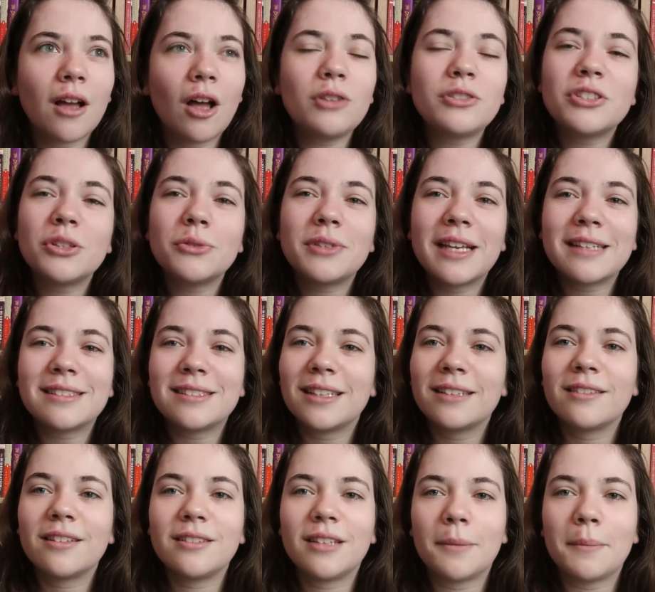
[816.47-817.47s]
Also
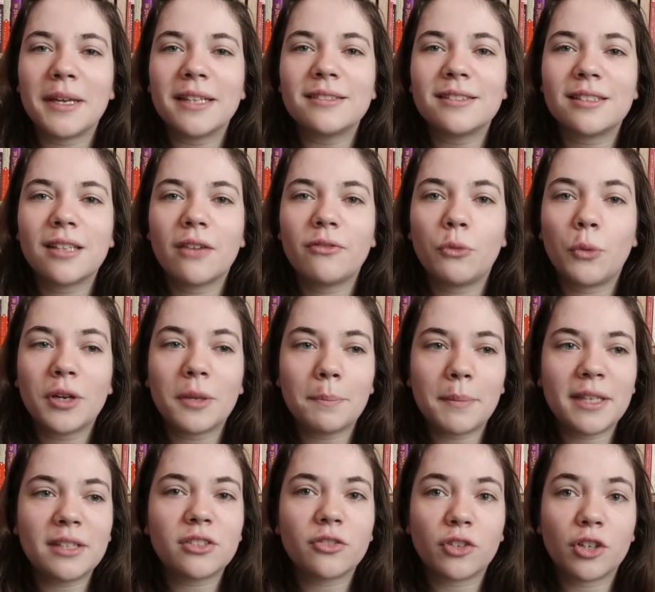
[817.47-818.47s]
testing the limits of what
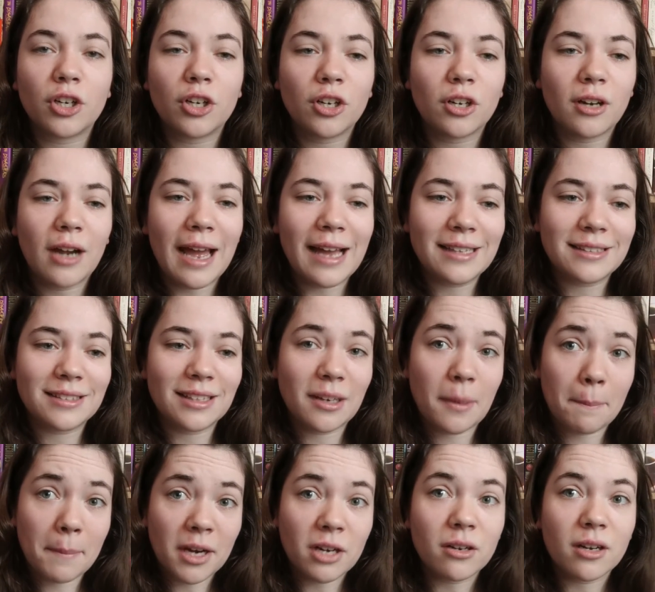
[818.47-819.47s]
it means for her as
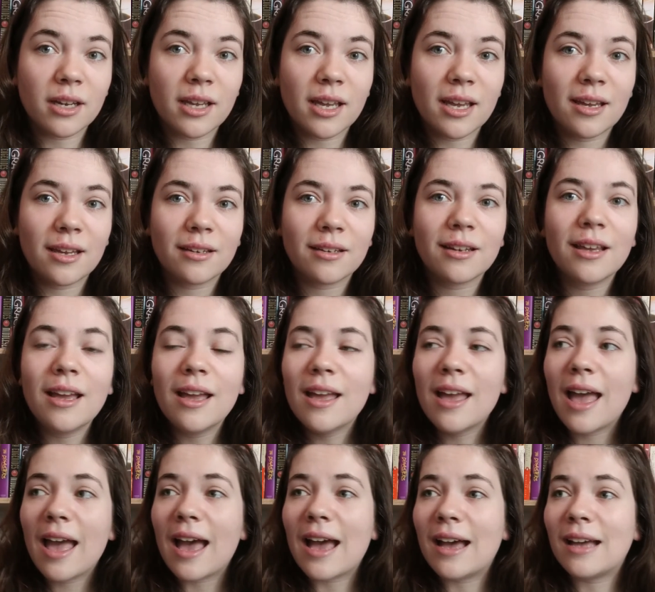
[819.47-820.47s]
an American,
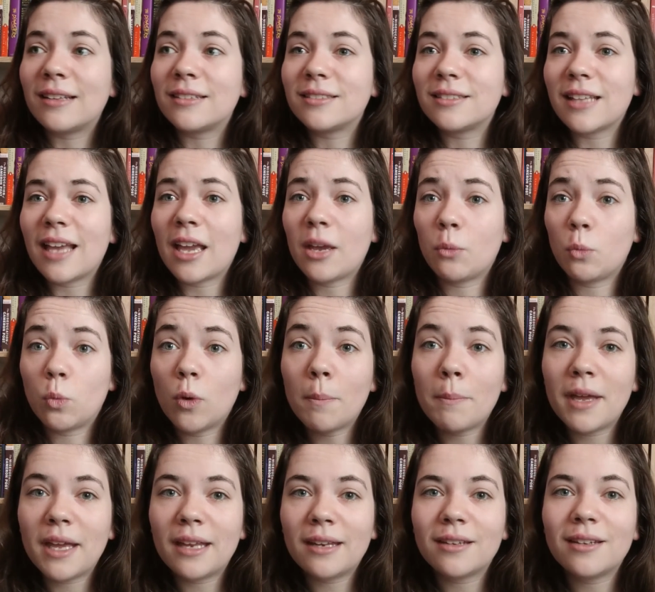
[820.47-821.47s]
as a
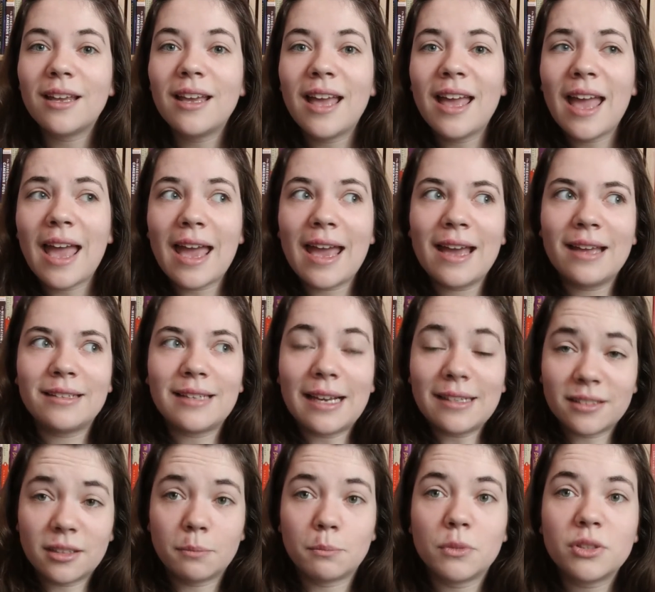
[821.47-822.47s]
woman, and
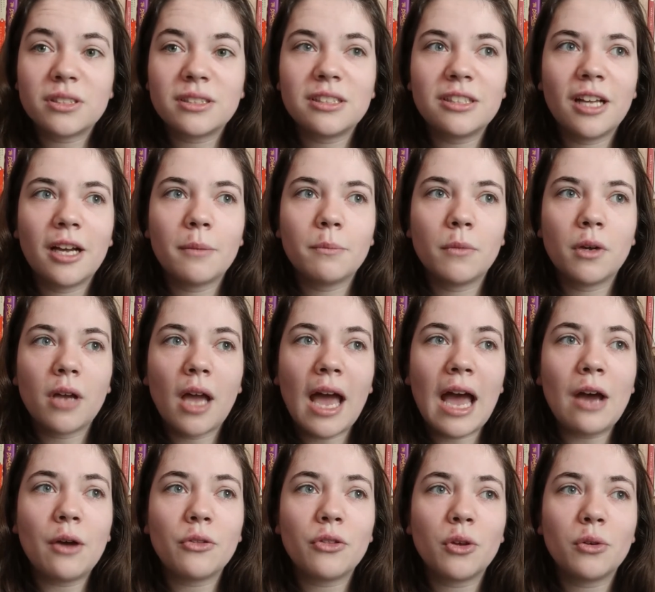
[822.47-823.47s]
as a Muslim,
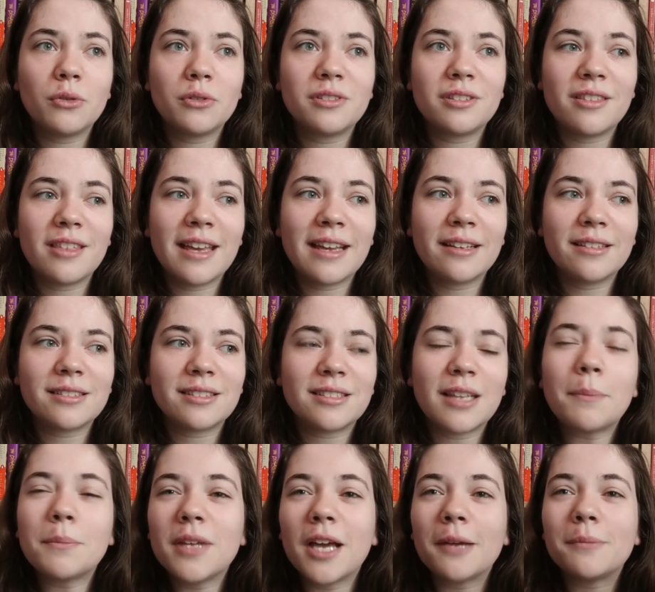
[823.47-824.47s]
how those things
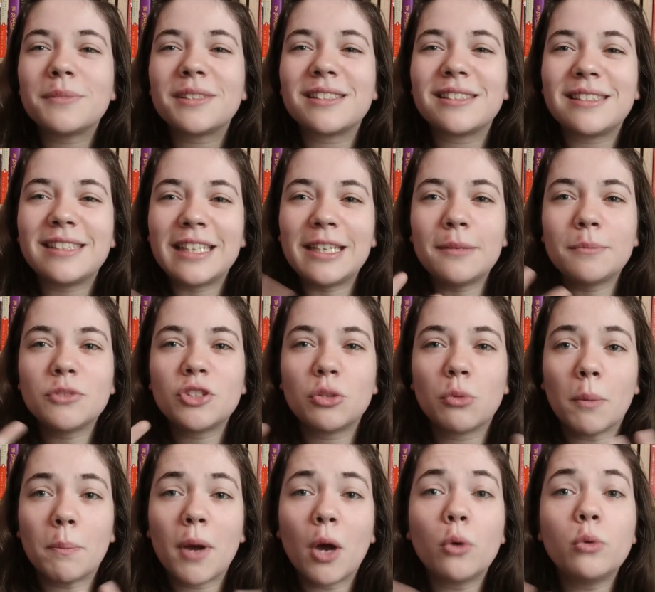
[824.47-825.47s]
sometimes seem
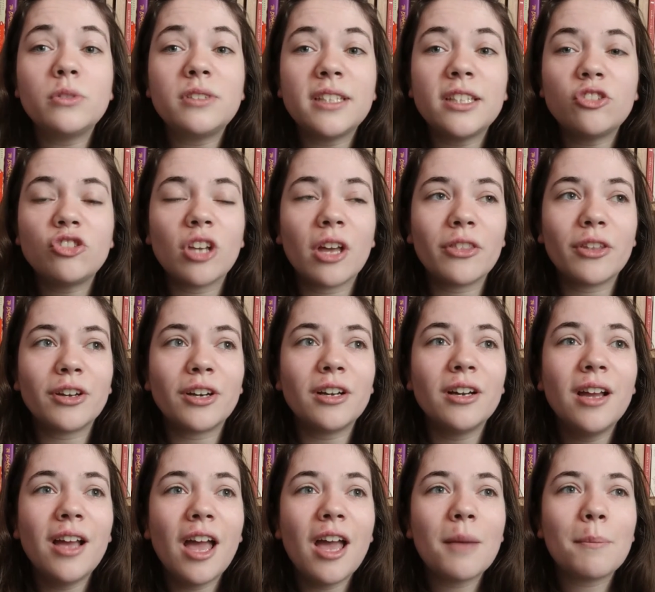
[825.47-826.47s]
to oppose each
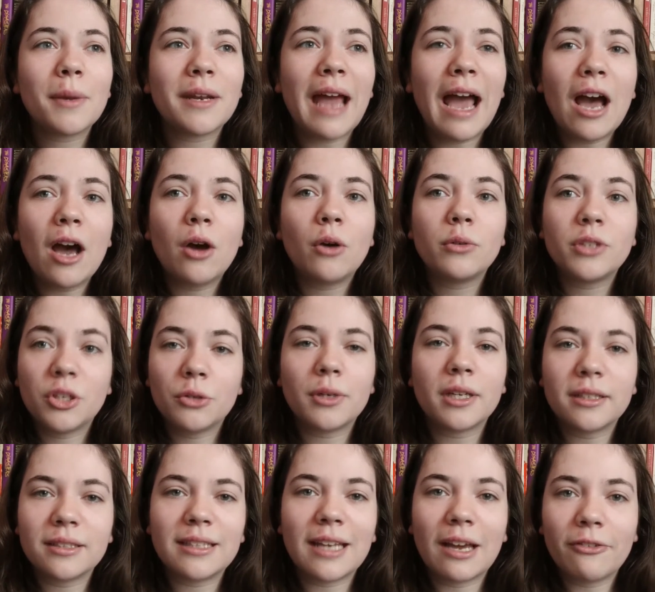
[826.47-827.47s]
other, but how you
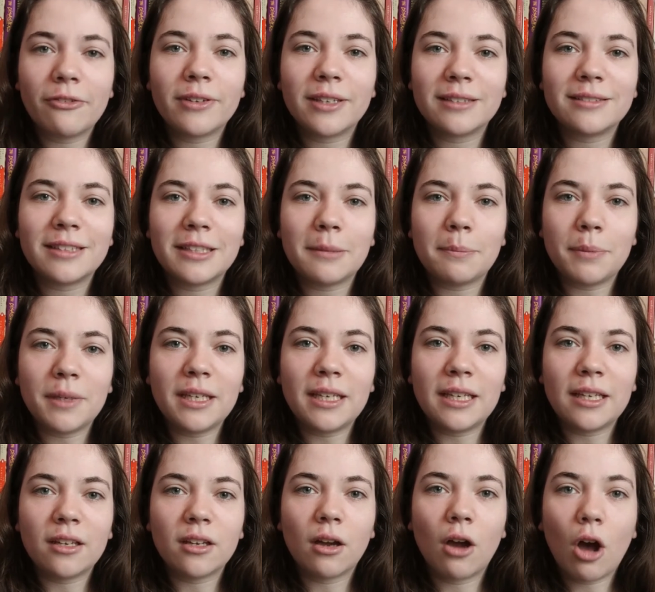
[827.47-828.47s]
can definitely
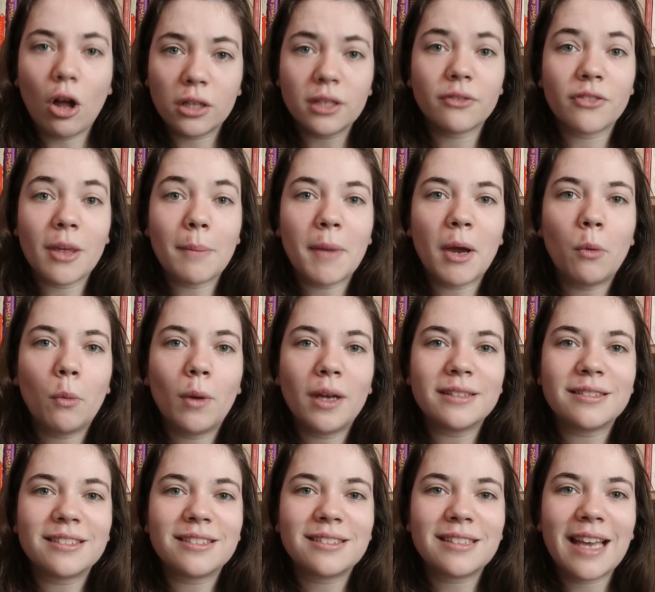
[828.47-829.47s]
be all of them at
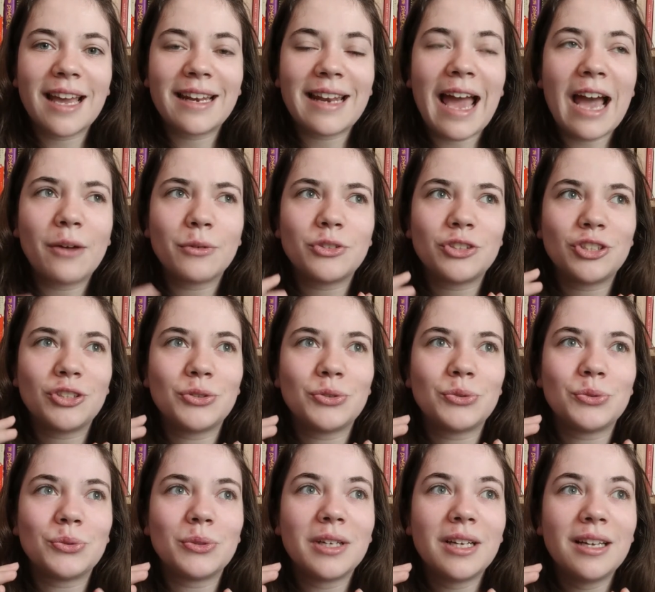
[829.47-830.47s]
once, and how
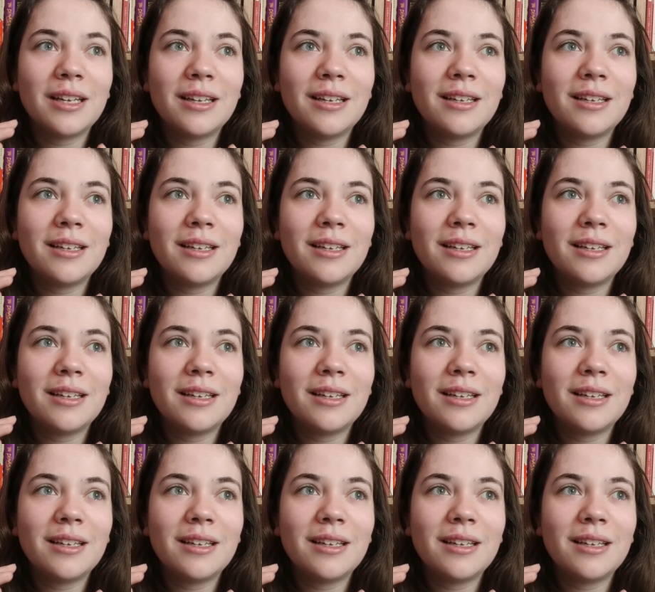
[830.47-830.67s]
to